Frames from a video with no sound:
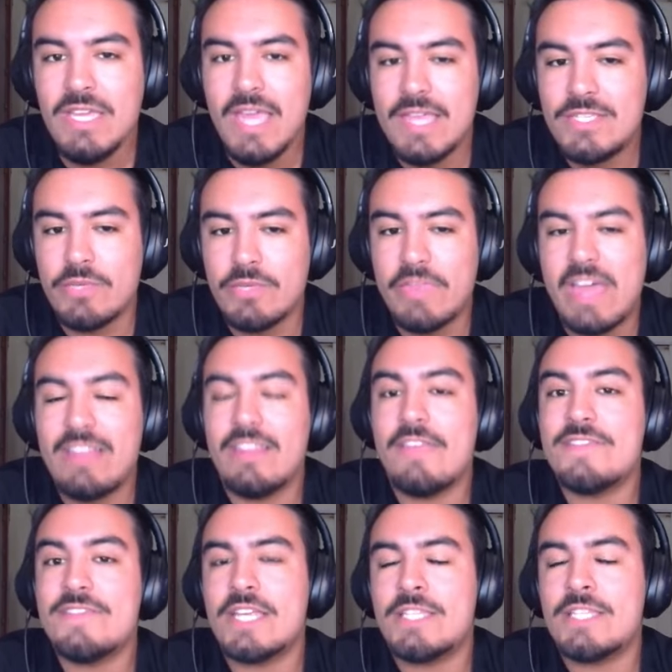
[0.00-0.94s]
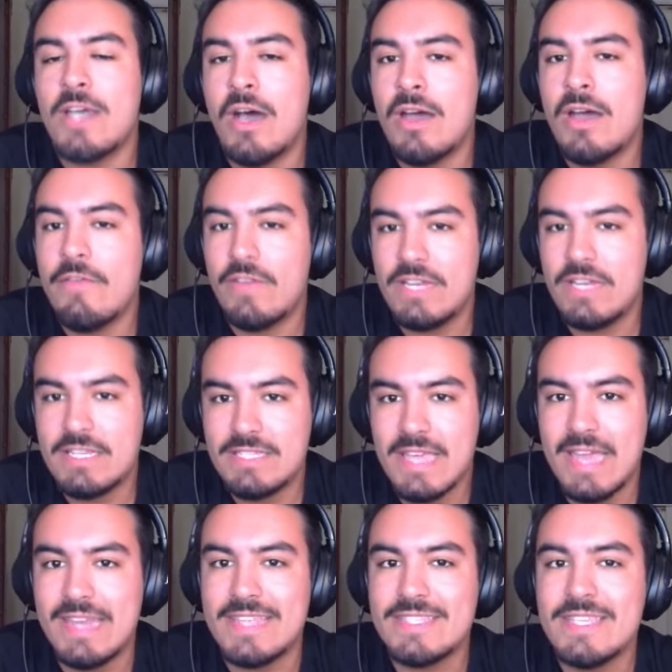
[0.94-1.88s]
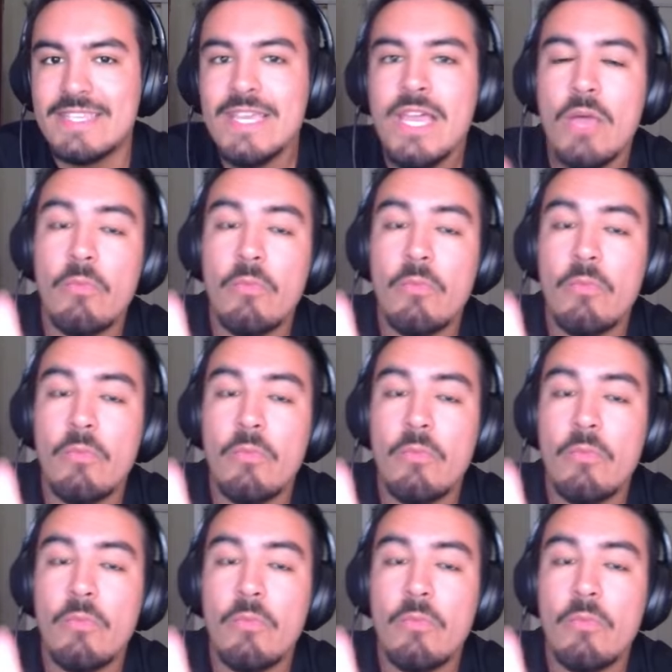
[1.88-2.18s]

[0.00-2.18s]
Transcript: And so that leaves a ton of undecideds.